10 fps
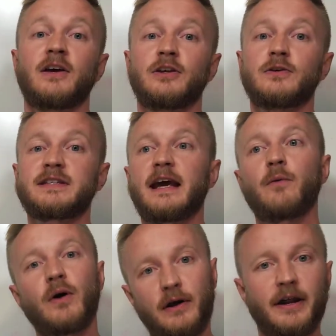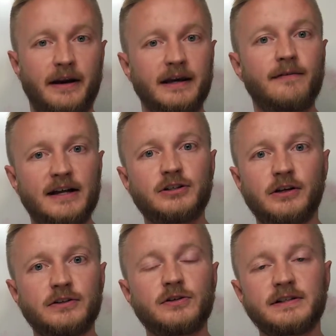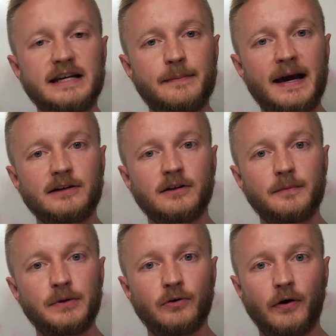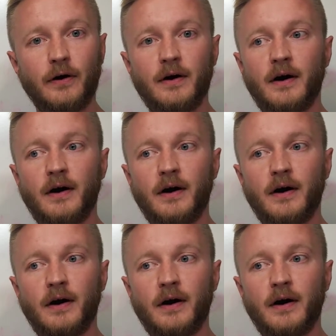You say, well, hold on, I'll give that to you as soon as I get back to the computer.